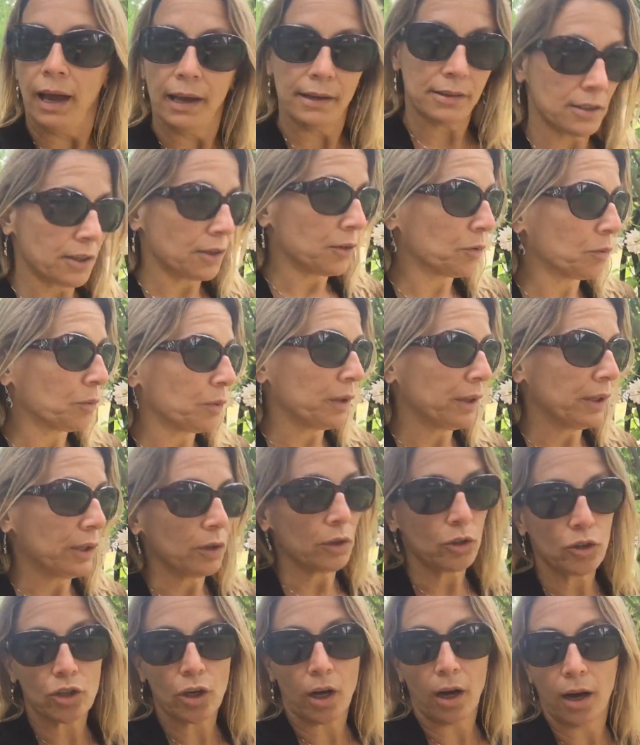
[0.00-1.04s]
done a really
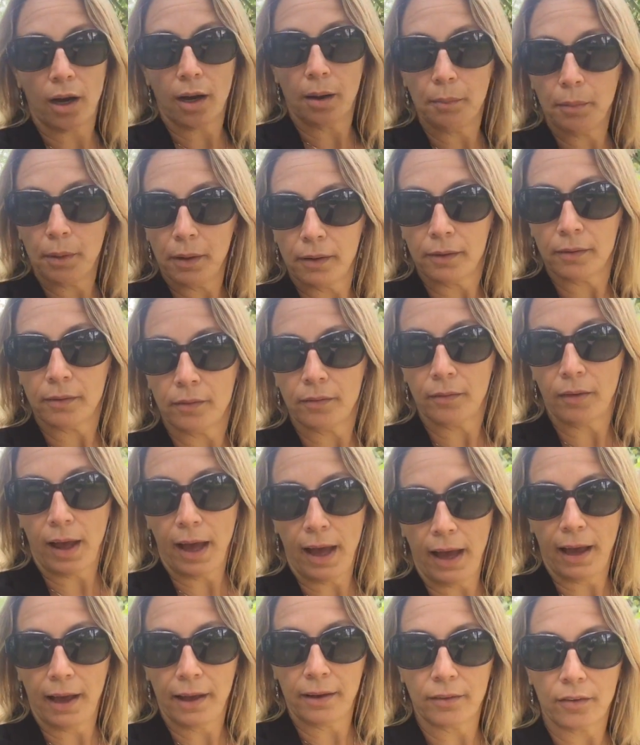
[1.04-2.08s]
good job
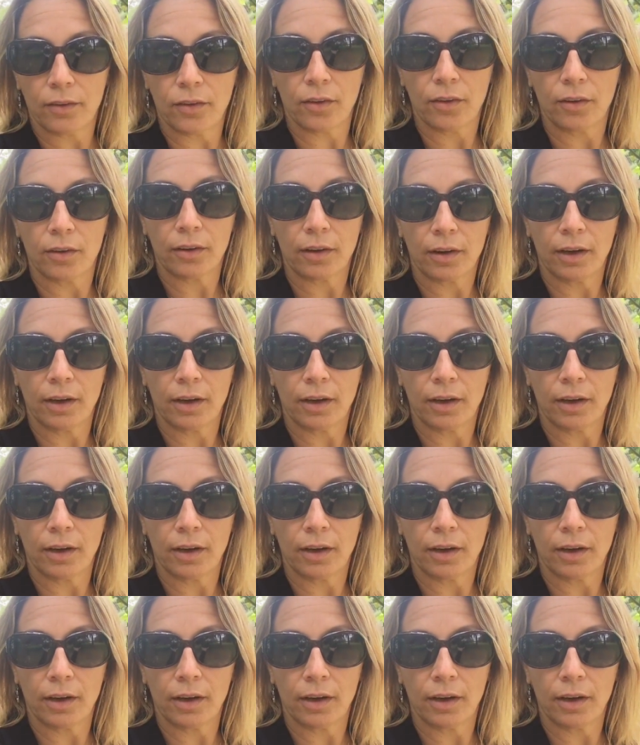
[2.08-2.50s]
at